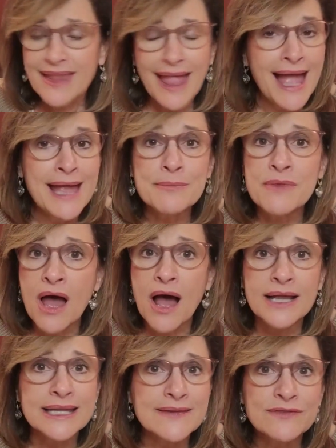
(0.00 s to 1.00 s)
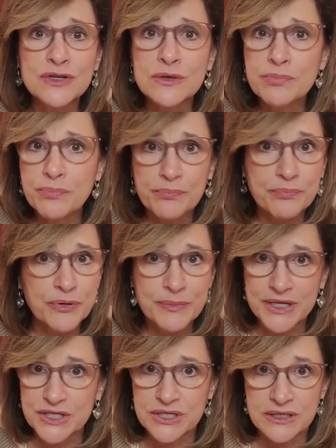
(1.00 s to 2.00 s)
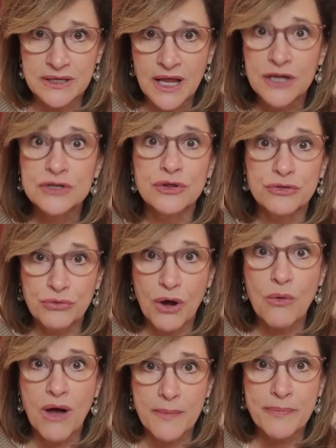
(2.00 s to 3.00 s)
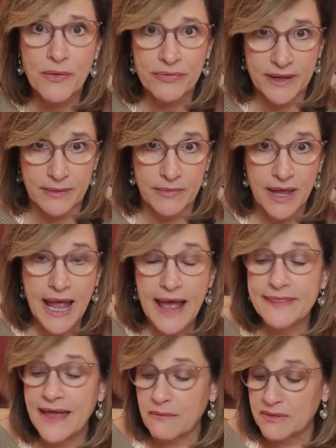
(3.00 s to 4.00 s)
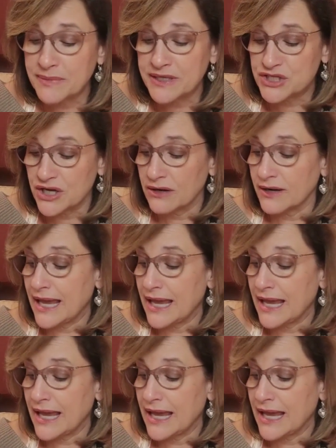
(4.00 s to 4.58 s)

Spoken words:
I am not giving you permission to throw up on them, and that would be sharing